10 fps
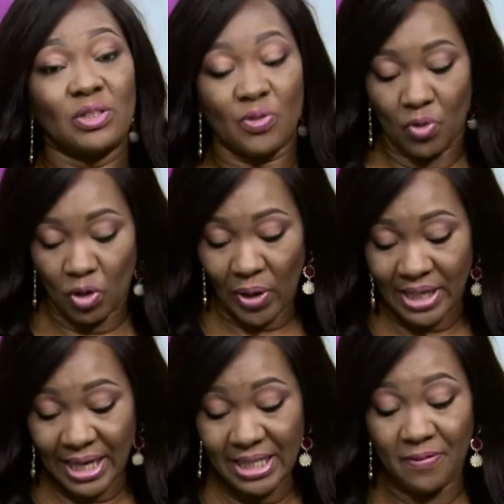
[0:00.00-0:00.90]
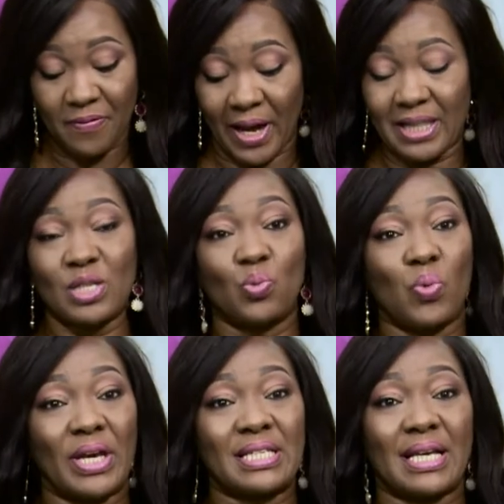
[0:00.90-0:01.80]
You've got to identify this
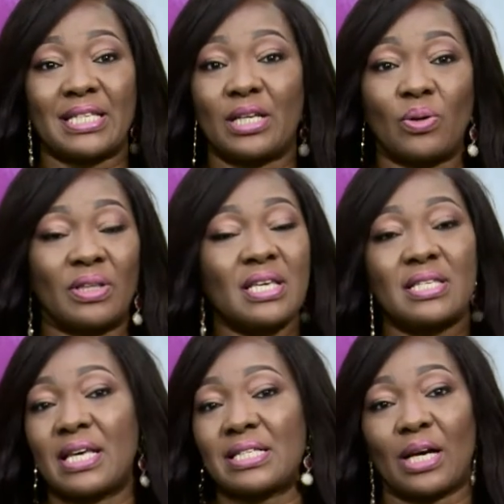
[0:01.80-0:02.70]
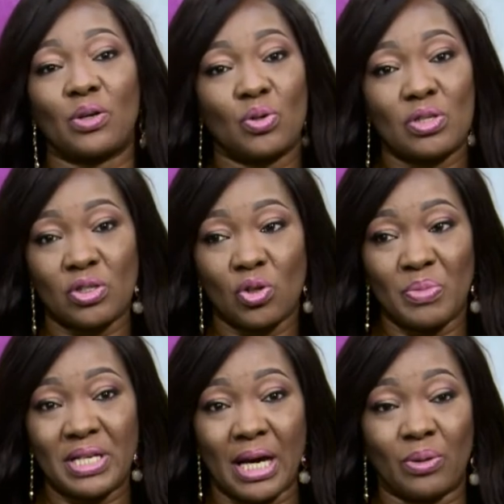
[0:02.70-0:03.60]
weight and say, look, these things are going to slow
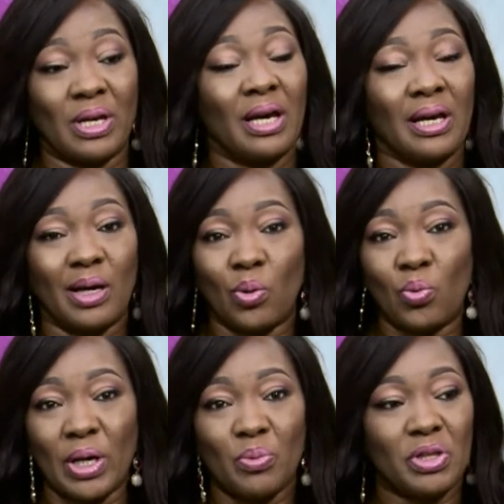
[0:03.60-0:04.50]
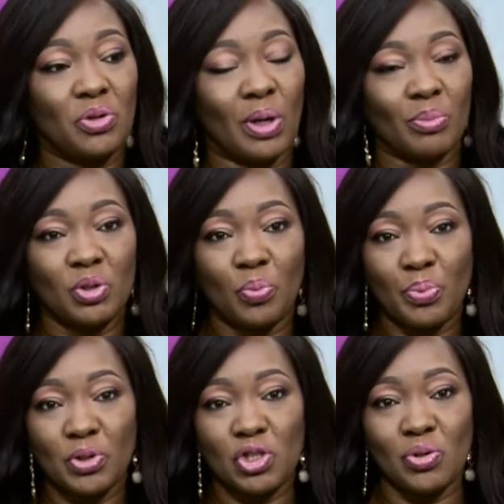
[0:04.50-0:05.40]
me down. Away with you. I'm going to
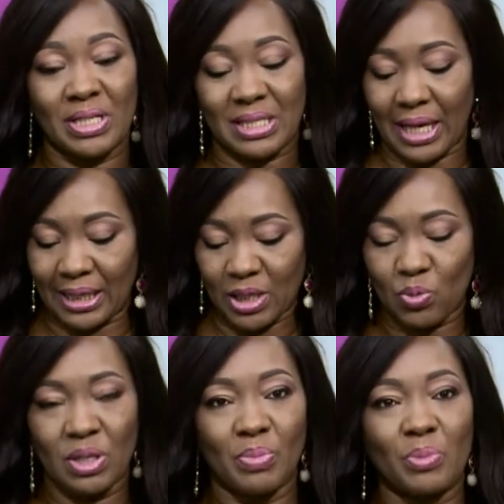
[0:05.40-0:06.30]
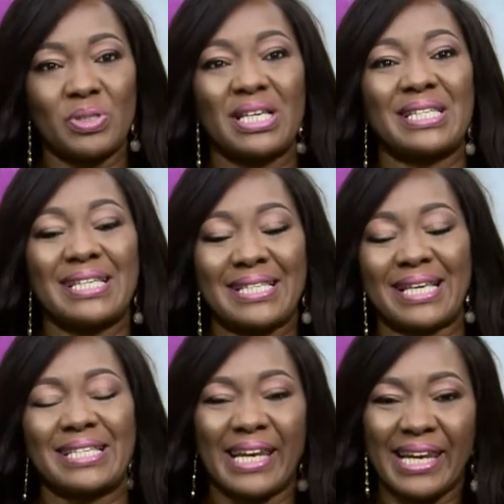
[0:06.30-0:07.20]
put you aside. That's what the Bible says. It
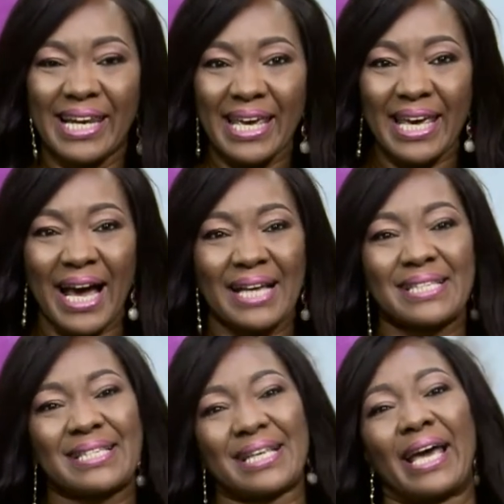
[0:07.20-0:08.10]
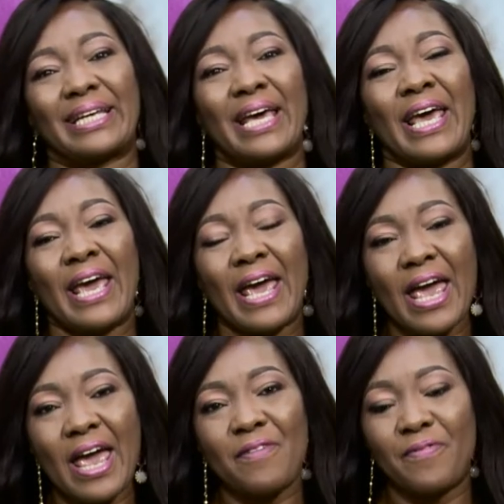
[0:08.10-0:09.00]
says, lay aside
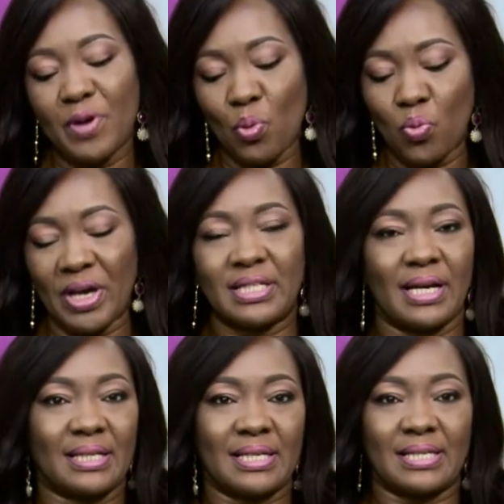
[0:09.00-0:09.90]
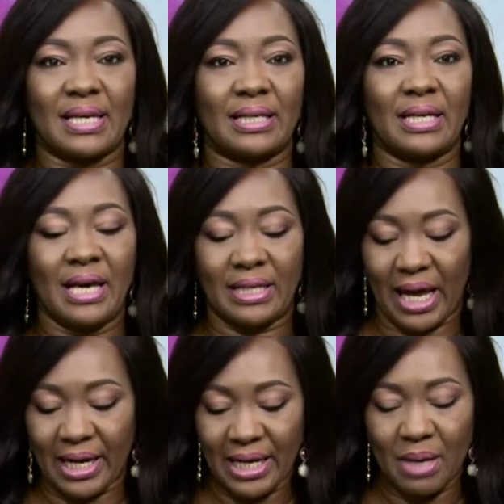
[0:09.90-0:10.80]
every weight and sin
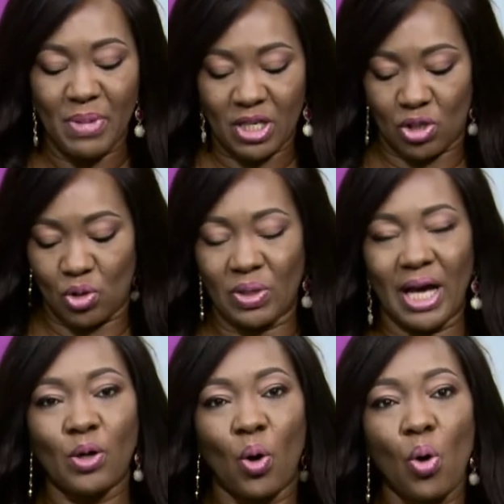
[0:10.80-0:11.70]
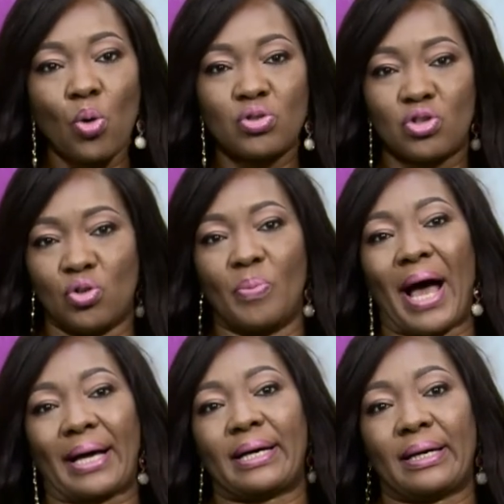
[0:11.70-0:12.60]
that limits you, that holds you
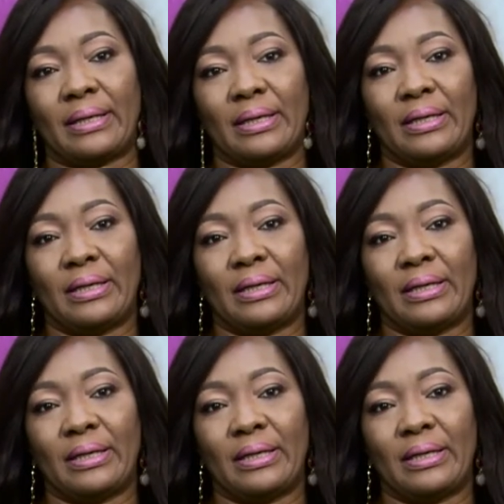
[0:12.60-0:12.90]
back